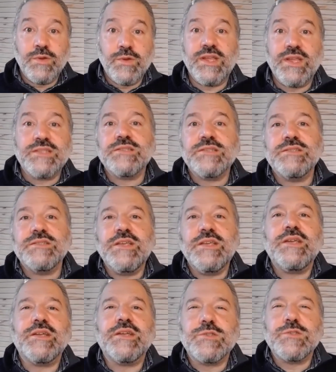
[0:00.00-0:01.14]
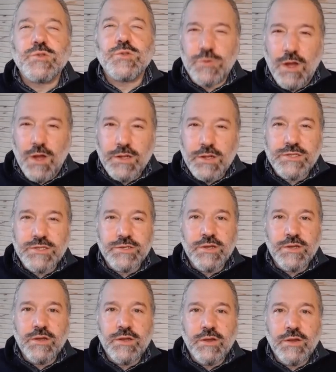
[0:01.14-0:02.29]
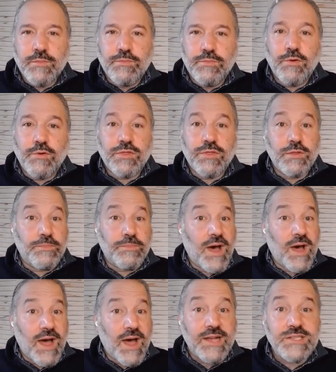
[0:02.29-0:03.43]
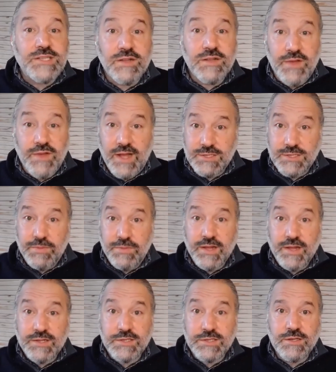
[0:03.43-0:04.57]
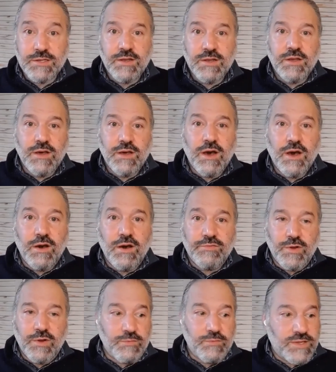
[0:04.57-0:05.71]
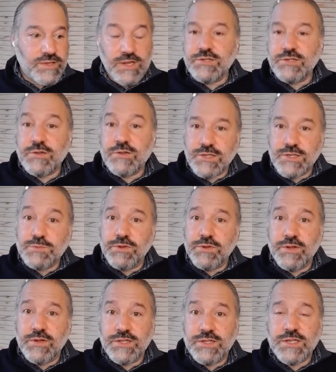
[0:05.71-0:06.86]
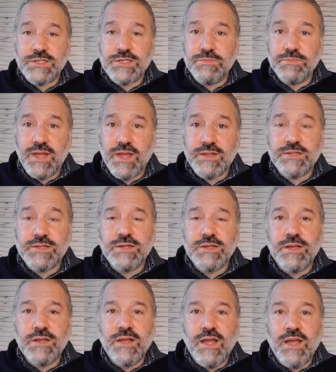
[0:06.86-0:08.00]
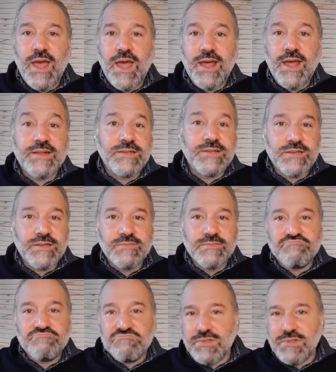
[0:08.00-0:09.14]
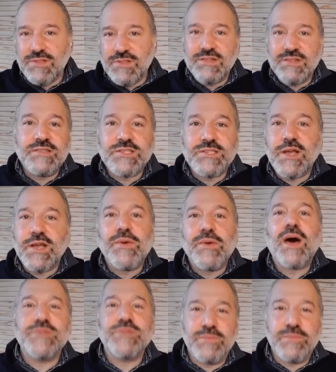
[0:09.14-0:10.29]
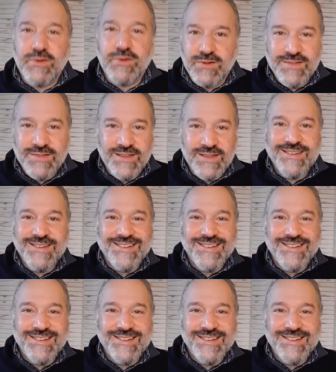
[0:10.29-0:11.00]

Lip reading: We need to deconstruct both the positive aspects of what a residential experience has meant and the suboptimal